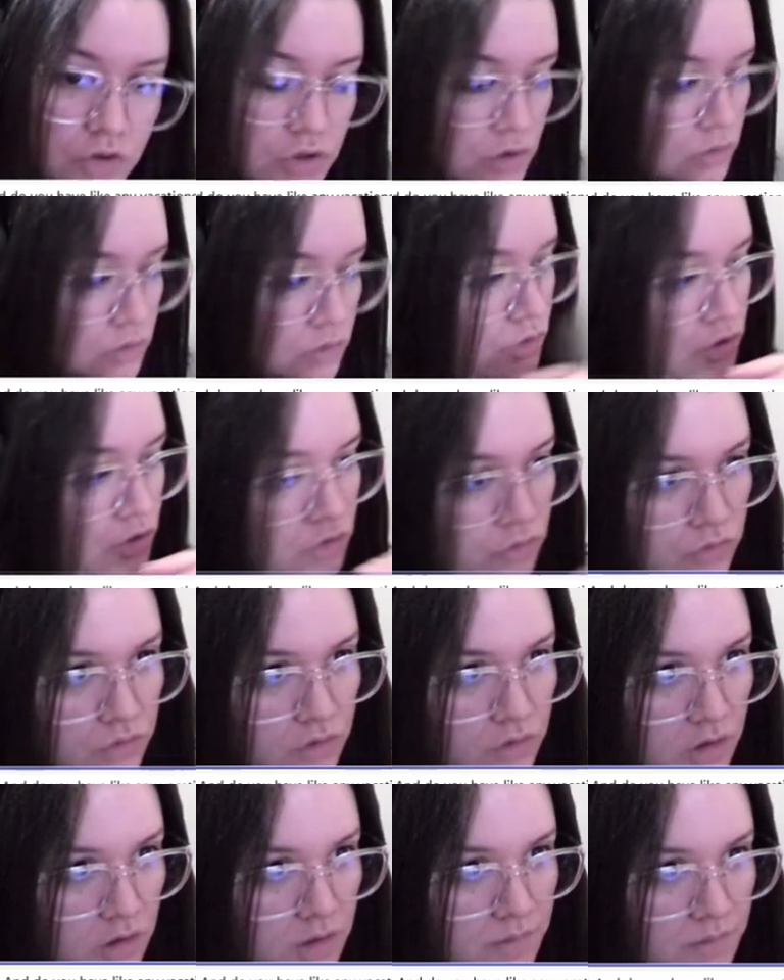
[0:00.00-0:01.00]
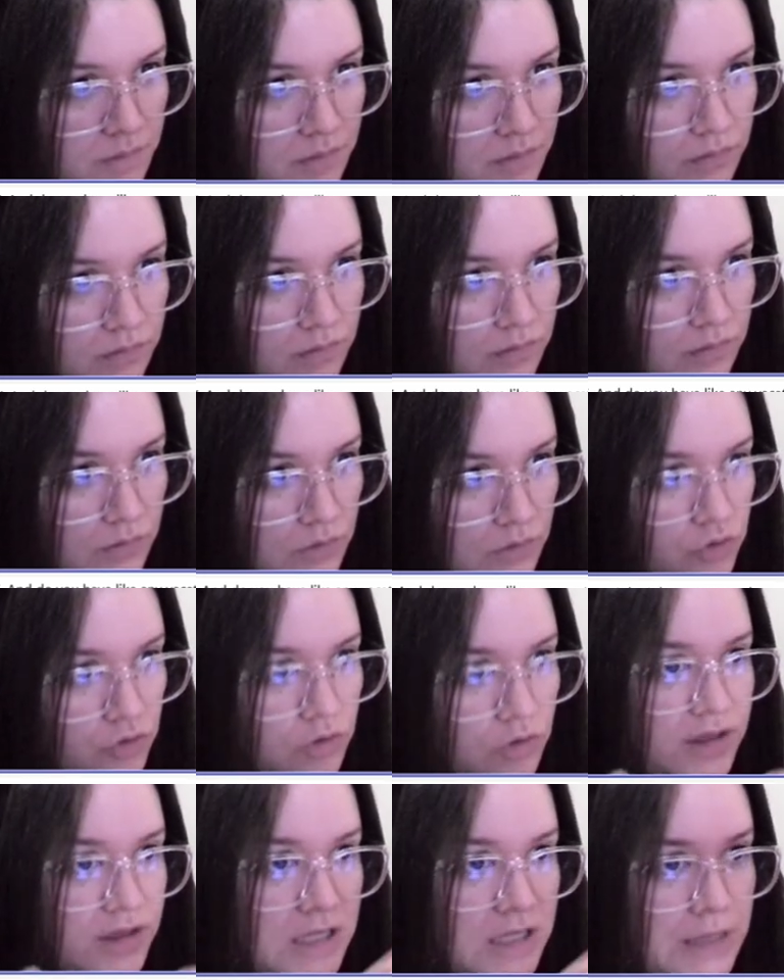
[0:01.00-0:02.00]
Also, you
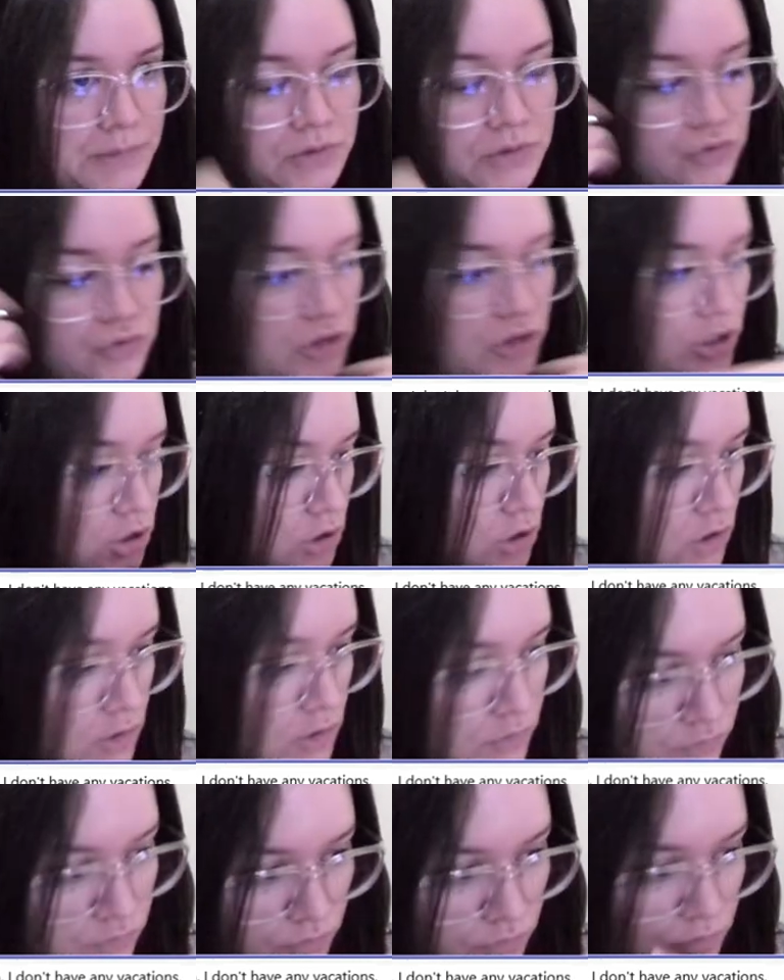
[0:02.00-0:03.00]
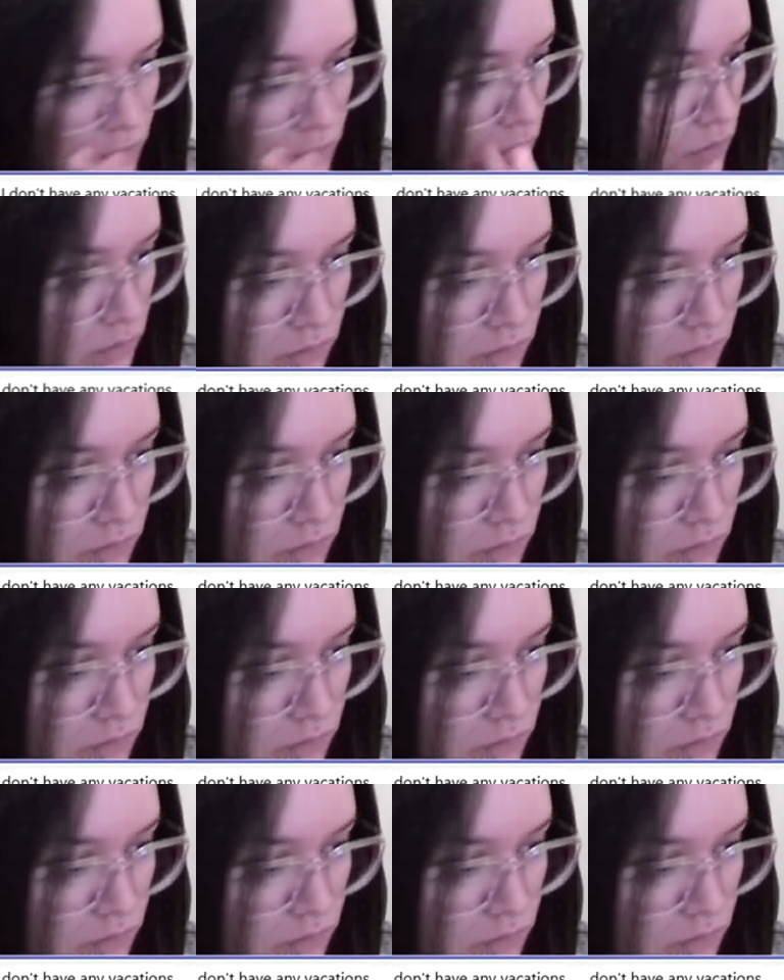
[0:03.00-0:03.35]
adapt to any of